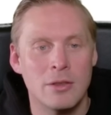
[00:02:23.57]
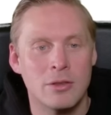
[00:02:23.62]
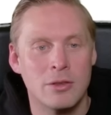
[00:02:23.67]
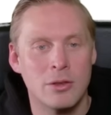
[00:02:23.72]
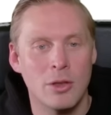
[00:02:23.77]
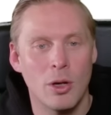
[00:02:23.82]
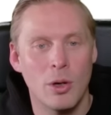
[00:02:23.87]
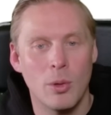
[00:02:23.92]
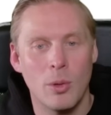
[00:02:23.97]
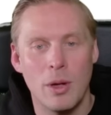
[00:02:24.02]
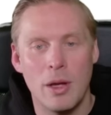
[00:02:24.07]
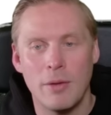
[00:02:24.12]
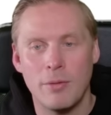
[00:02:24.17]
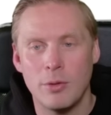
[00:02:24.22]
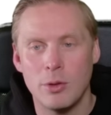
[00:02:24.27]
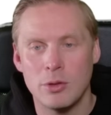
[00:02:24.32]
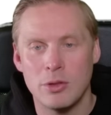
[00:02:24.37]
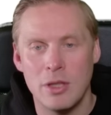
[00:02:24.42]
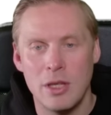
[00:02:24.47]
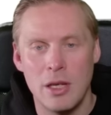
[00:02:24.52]
So if
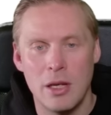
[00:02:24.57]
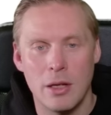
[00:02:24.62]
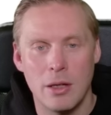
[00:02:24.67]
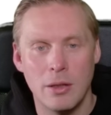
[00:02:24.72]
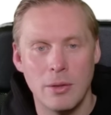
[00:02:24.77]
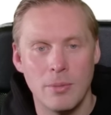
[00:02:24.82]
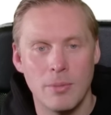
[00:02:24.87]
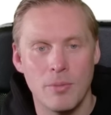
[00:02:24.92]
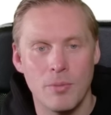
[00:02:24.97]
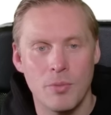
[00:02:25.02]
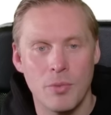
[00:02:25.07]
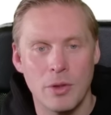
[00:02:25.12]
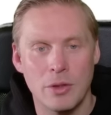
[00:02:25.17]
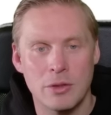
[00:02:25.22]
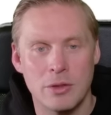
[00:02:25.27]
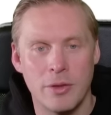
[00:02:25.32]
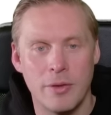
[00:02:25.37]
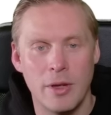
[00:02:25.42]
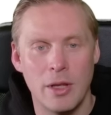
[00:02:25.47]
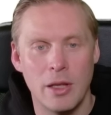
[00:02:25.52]
you see here,
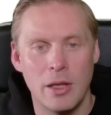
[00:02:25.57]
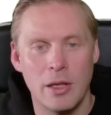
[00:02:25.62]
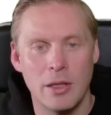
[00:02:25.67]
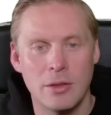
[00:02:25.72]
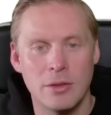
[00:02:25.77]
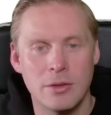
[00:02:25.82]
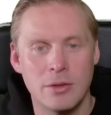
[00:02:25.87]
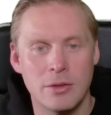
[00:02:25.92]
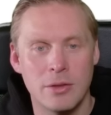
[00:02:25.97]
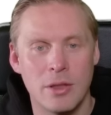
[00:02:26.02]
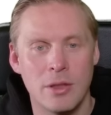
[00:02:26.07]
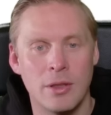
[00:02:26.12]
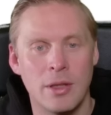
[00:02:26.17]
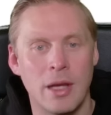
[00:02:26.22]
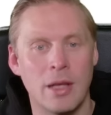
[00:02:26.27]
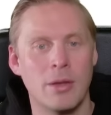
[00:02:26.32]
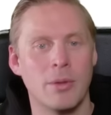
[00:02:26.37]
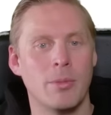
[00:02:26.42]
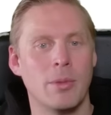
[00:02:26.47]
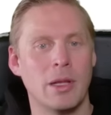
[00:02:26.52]
civilians,
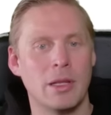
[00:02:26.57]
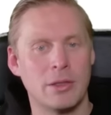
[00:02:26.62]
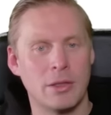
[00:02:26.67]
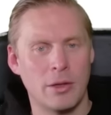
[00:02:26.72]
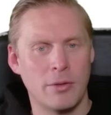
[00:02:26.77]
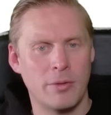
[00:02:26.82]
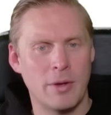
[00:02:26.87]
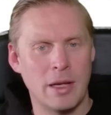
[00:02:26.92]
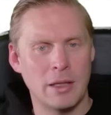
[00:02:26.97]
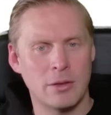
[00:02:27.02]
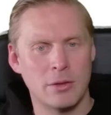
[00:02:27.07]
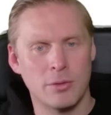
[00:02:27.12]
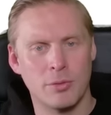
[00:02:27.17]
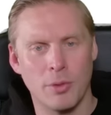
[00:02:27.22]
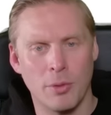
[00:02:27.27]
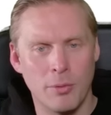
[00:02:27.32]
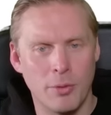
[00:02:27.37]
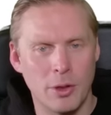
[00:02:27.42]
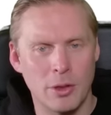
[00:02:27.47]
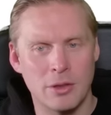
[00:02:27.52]
then the military factories
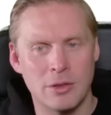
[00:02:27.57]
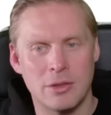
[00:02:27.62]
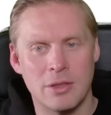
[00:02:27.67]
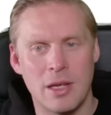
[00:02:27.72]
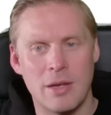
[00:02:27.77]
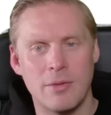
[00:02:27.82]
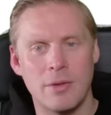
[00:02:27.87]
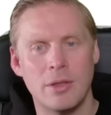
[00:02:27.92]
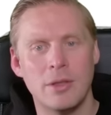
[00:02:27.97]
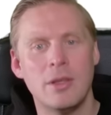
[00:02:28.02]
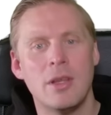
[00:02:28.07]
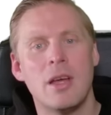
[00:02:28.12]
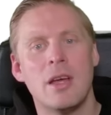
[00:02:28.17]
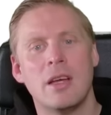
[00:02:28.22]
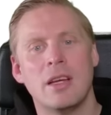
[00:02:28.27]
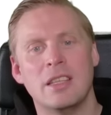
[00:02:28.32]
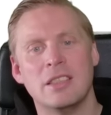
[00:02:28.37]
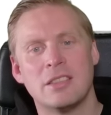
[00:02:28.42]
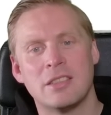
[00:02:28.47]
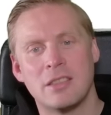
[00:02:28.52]
from 37
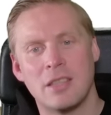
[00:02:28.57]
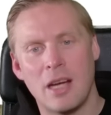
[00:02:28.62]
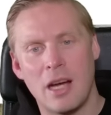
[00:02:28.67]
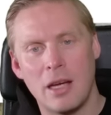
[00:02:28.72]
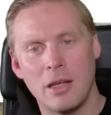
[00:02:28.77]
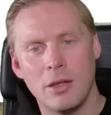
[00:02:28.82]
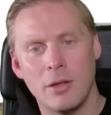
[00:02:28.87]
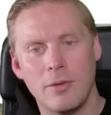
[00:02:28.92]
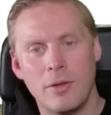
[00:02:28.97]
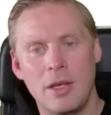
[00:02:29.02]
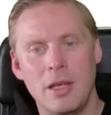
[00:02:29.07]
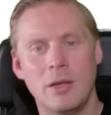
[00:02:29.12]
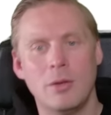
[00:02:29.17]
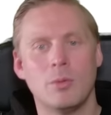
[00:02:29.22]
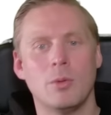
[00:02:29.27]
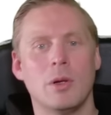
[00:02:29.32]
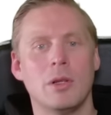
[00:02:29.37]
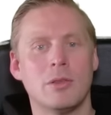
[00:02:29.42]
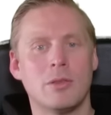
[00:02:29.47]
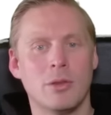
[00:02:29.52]
is kind of
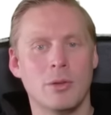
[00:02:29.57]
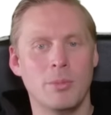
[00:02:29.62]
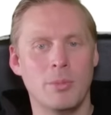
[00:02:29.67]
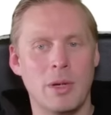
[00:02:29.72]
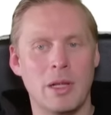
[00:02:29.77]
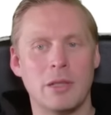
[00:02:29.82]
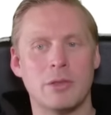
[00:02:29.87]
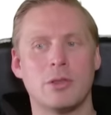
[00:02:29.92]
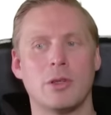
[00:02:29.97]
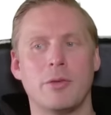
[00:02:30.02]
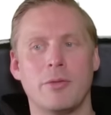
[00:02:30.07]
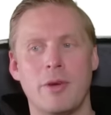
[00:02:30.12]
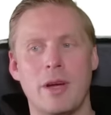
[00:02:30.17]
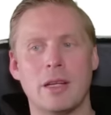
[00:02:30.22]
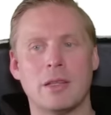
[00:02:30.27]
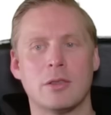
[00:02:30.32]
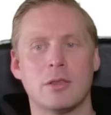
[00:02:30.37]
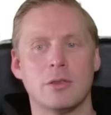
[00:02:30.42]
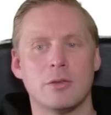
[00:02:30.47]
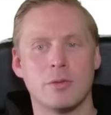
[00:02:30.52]
equal to military
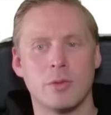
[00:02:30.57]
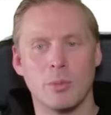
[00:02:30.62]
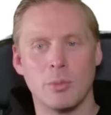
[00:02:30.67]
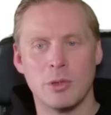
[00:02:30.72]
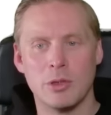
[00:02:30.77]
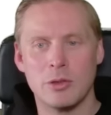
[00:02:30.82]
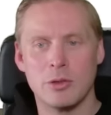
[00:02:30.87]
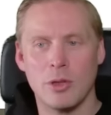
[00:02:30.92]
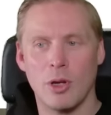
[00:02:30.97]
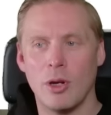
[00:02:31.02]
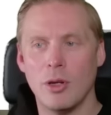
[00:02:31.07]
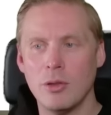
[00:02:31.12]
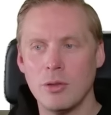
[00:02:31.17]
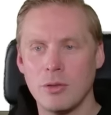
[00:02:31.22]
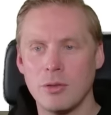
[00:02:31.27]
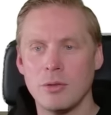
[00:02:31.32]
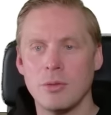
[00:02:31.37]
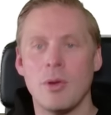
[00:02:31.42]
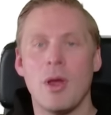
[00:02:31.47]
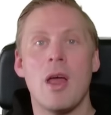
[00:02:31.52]
factories from the
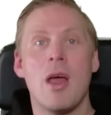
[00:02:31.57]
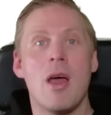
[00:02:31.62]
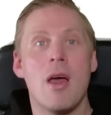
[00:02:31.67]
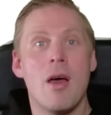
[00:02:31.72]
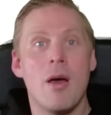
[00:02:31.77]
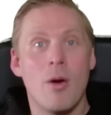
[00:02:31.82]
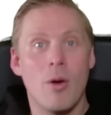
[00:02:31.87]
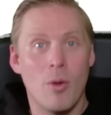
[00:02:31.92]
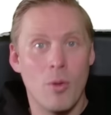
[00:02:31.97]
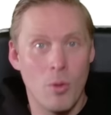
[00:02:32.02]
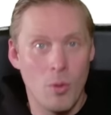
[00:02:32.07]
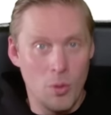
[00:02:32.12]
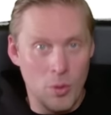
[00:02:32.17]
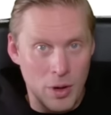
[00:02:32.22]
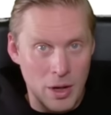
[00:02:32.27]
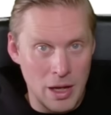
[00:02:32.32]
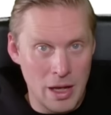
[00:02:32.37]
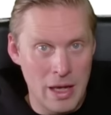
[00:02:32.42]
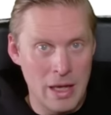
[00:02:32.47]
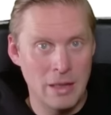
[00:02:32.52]
start
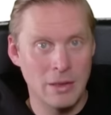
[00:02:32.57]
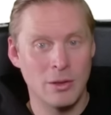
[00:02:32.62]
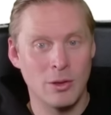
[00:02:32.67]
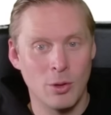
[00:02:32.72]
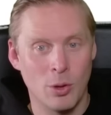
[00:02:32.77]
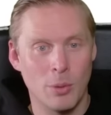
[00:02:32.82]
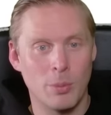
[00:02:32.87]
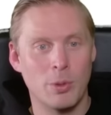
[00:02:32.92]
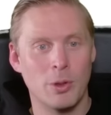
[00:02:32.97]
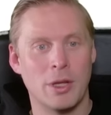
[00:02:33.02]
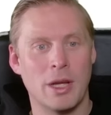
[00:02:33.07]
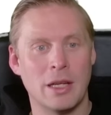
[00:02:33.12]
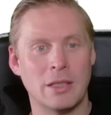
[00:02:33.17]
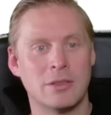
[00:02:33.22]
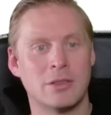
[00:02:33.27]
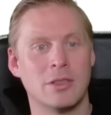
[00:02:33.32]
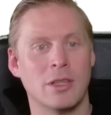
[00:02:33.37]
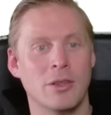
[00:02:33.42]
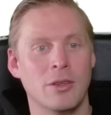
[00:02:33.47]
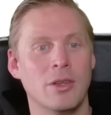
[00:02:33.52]
in your
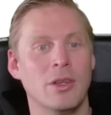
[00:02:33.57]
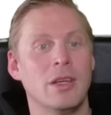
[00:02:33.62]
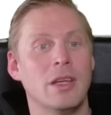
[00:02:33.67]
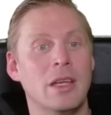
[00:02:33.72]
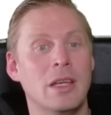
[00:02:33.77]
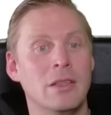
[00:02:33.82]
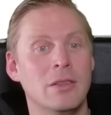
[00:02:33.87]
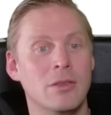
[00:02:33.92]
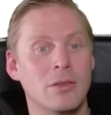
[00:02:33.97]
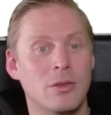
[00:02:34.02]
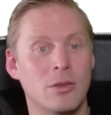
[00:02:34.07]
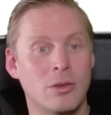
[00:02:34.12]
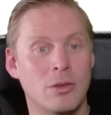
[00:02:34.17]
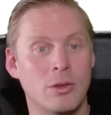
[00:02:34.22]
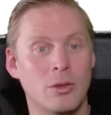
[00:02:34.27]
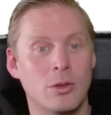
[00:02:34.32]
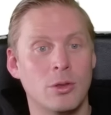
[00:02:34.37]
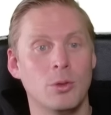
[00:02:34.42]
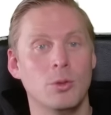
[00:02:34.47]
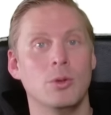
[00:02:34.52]
production
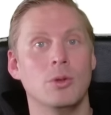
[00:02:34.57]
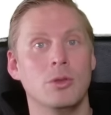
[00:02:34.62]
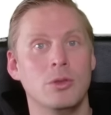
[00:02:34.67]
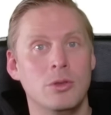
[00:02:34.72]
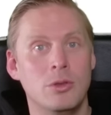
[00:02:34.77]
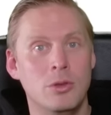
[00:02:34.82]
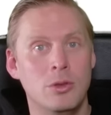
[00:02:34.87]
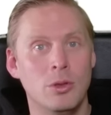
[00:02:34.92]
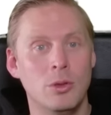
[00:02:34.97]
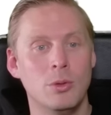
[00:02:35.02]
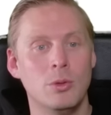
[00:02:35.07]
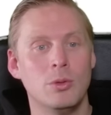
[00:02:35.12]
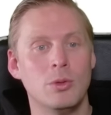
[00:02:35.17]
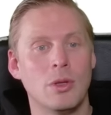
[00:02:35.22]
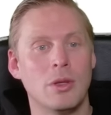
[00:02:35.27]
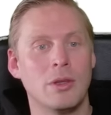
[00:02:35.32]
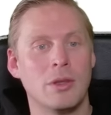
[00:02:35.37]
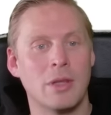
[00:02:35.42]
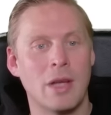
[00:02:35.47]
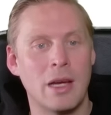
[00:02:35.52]
into June
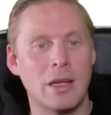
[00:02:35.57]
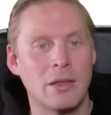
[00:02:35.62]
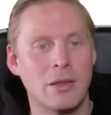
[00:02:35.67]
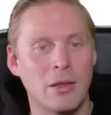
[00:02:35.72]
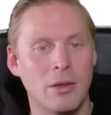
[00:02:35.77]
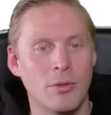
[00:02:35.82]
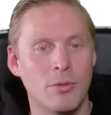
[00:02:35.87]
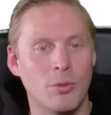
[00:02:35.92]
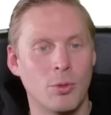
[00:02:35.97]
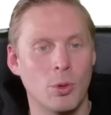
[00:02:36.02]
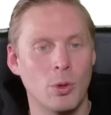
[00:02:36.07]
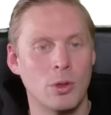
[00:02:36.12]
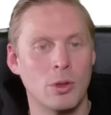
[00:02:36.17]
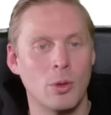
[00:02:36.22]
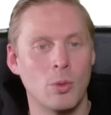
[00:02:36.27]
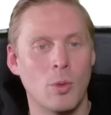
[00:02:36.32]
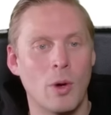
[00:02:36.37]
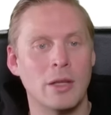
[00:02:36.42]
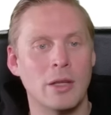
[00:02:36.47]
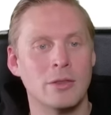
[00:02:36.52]

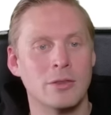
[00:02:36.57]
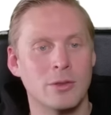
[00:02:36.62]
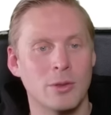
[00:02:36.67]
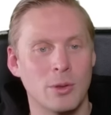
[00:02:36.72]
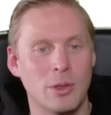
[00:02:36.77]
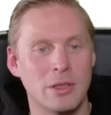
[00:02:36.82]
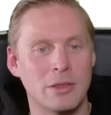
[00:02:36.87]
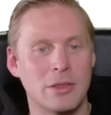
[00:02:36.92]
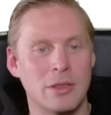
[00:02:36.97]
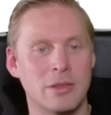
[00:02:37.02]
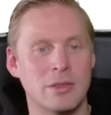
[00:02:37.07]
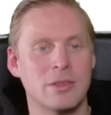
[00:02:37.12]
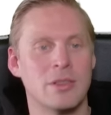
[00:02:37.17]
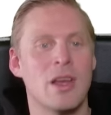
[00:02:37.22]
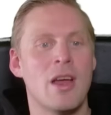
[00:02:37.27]
1941. So this is